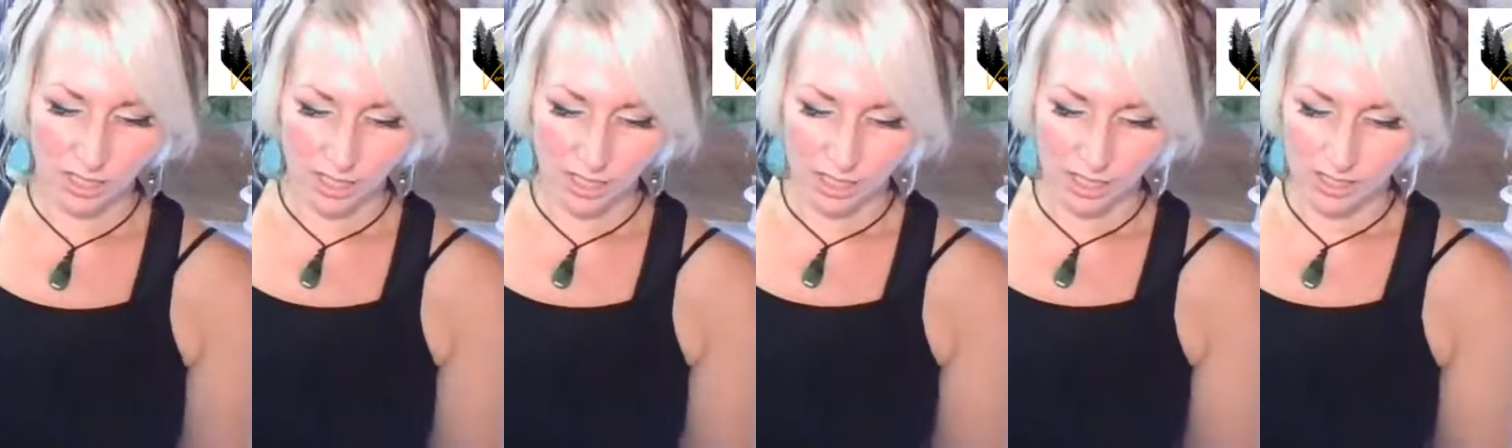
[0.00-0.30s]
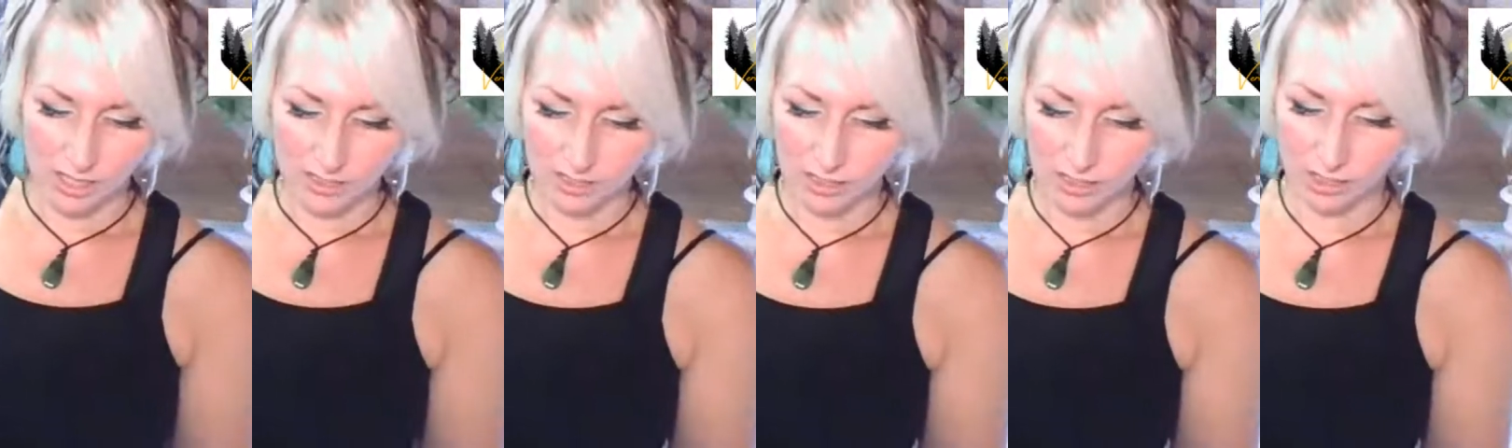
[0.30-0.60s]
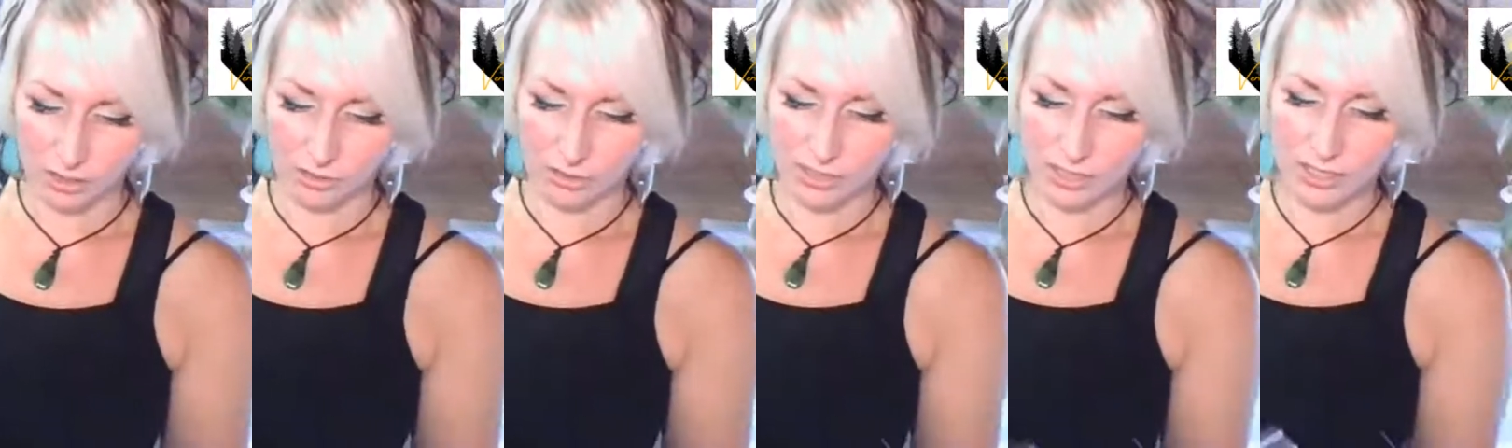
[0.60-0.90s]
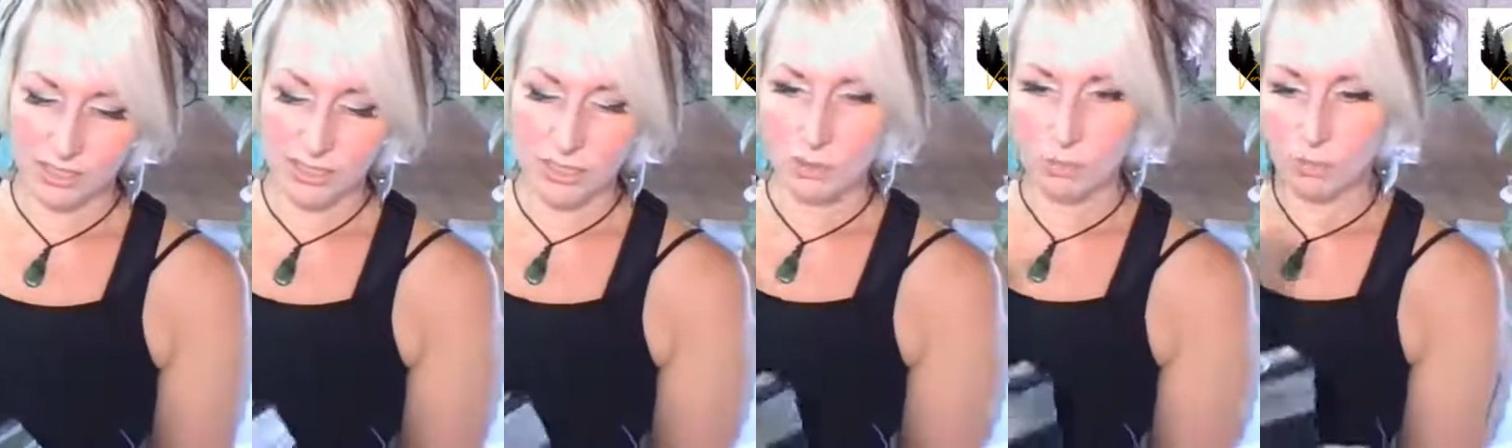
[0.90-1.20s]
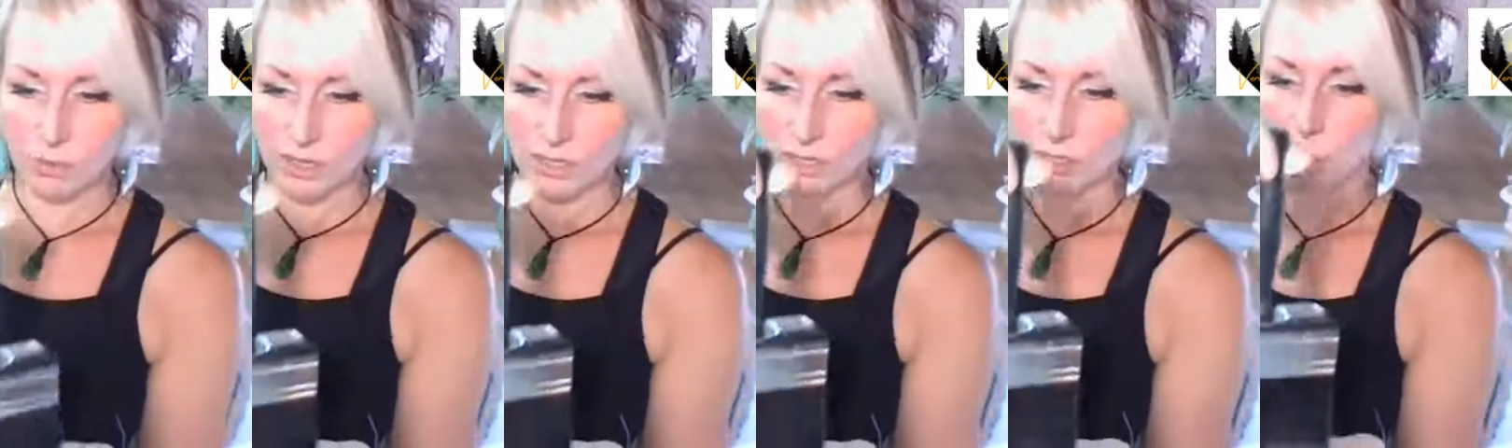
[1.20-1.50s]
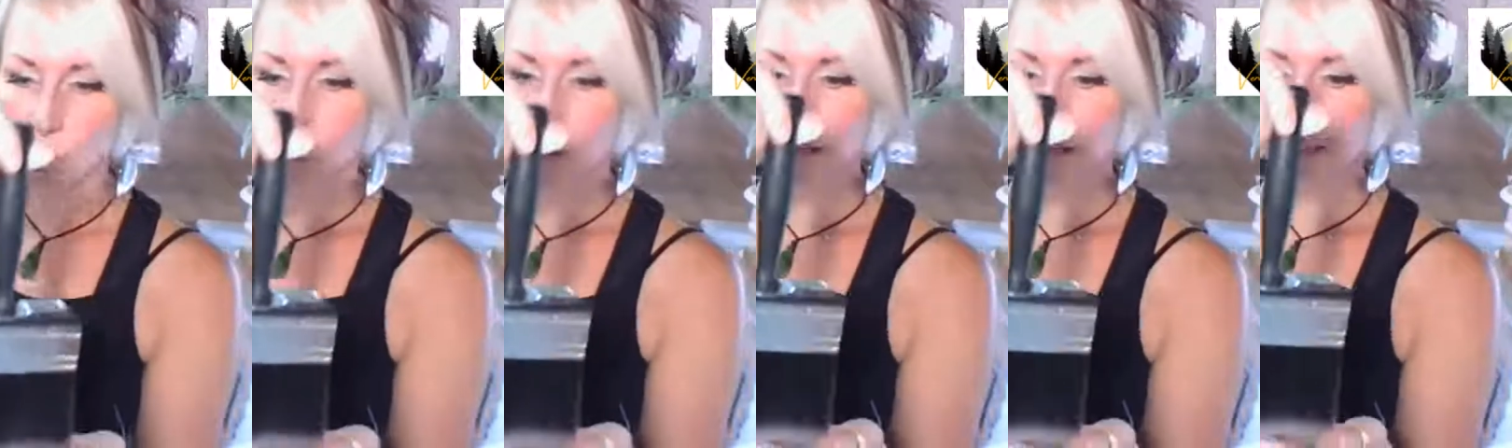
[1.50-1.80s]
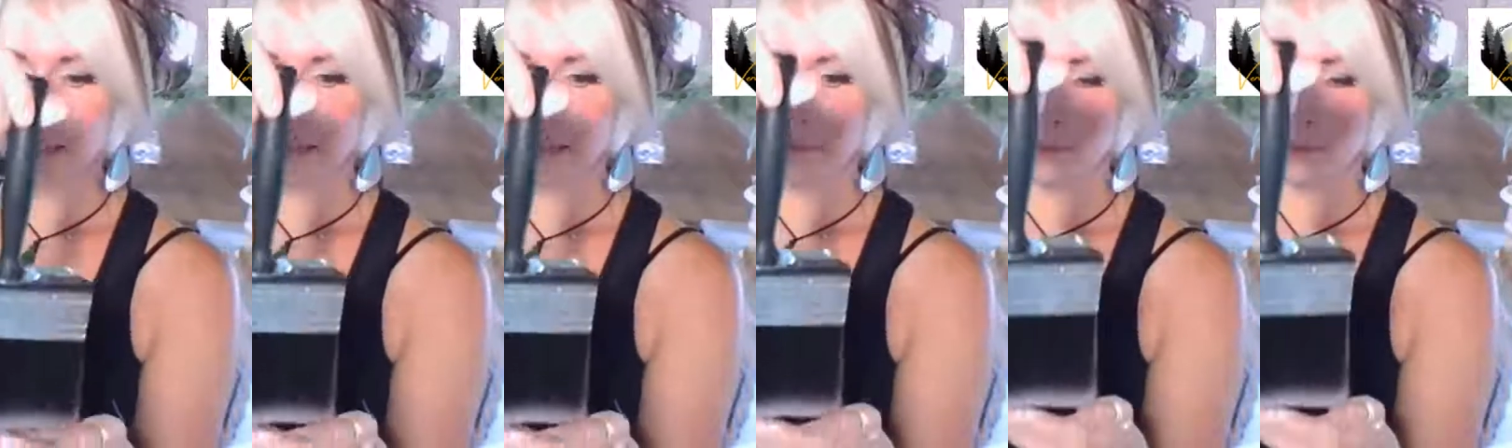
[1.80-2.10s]
And so this is the
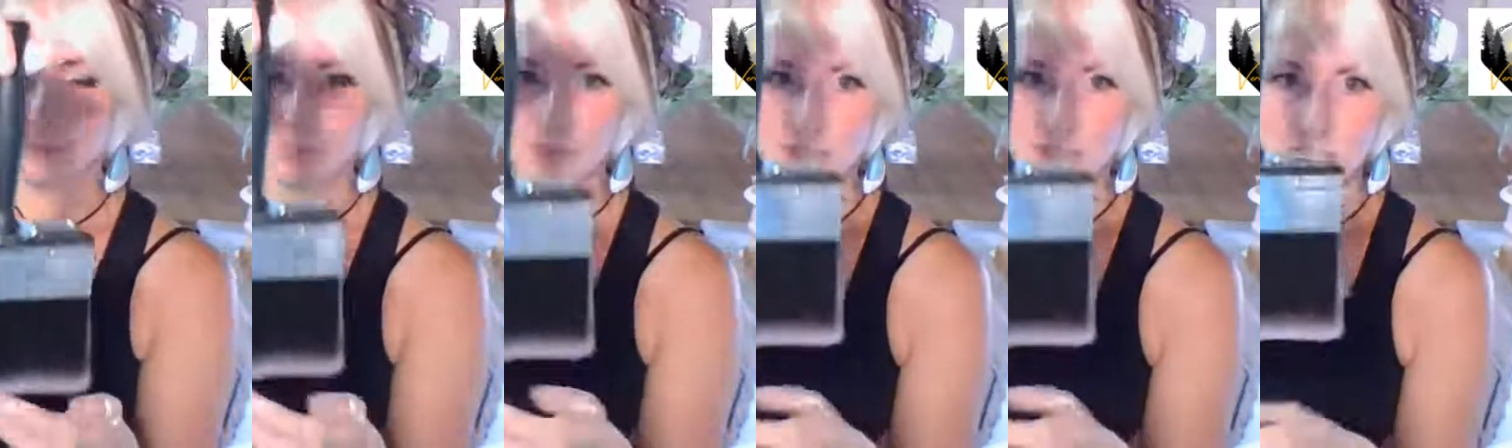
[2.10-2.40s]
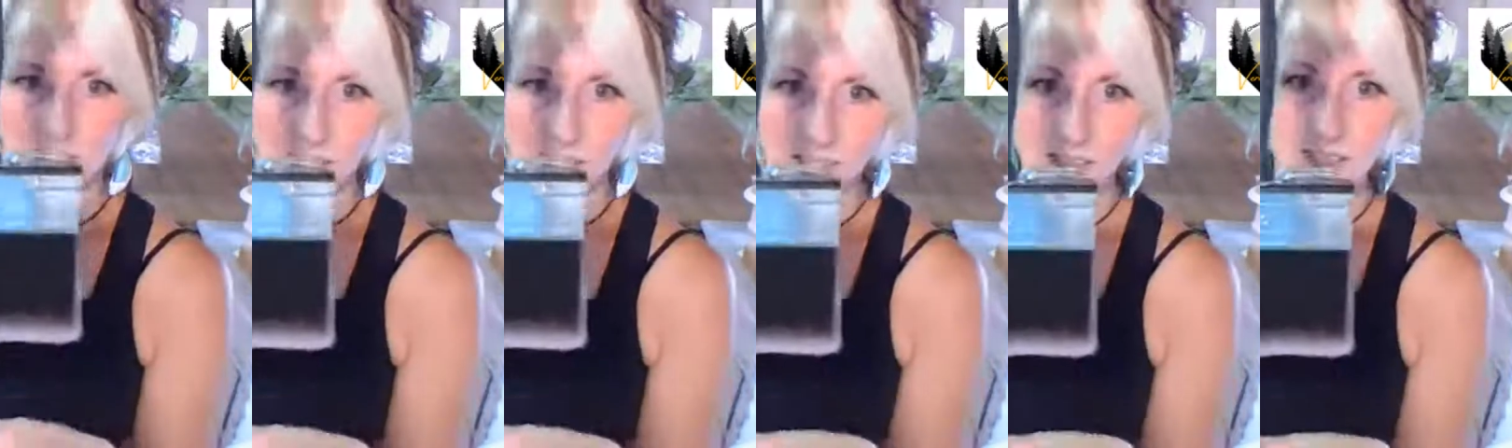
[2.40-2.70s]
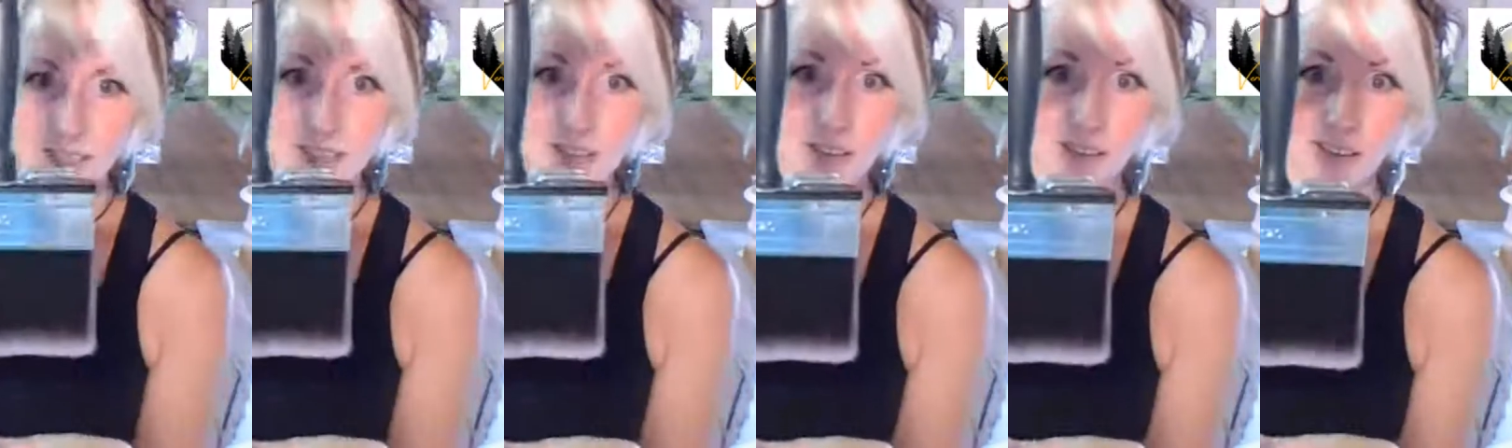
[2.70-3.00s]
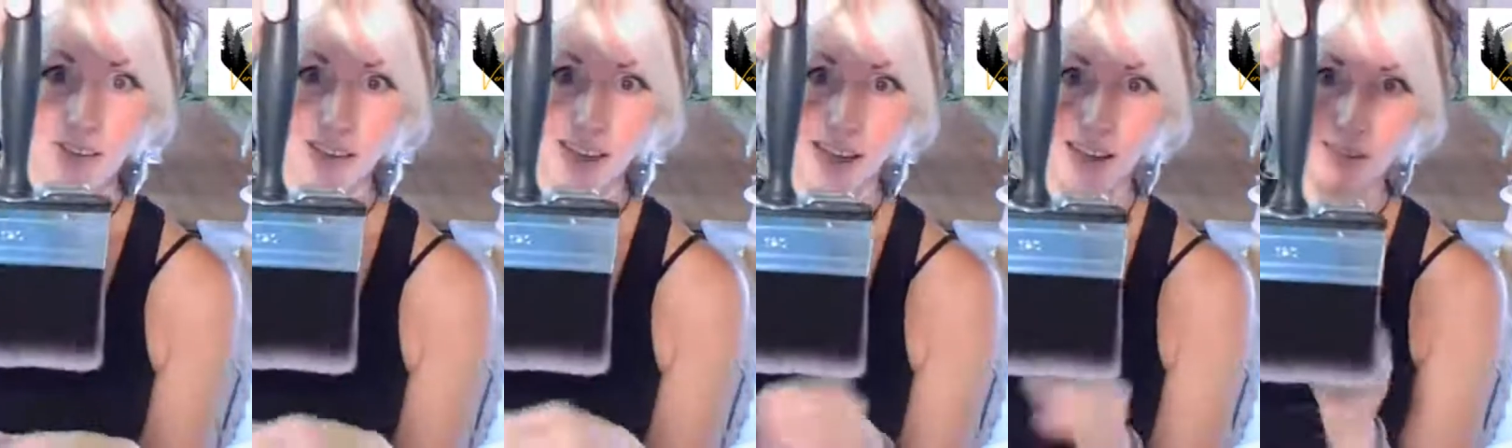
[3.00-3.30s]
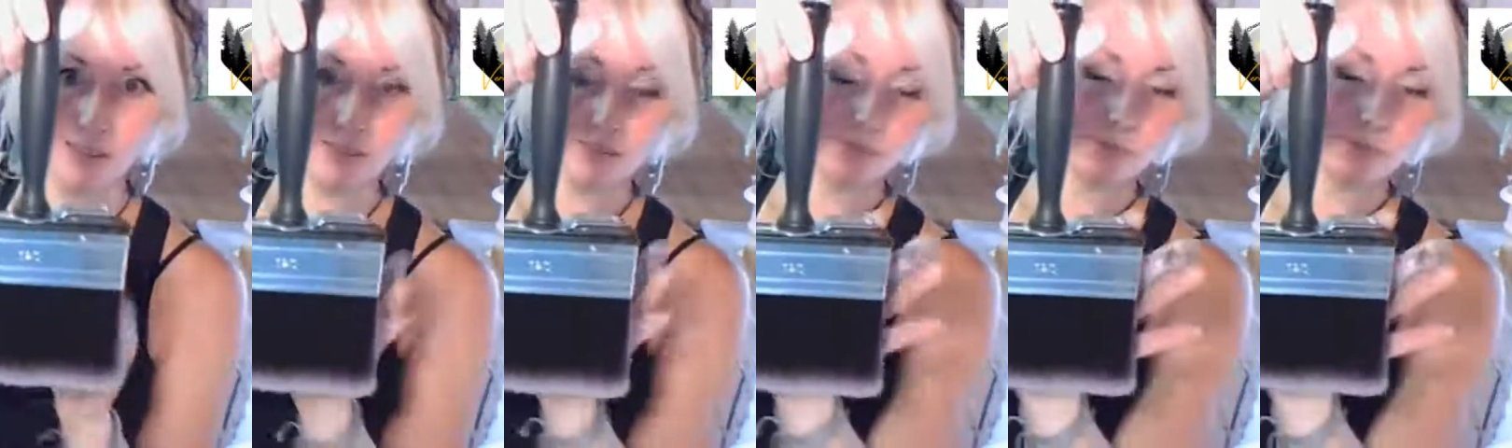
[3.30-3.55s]
120. Check this girl out.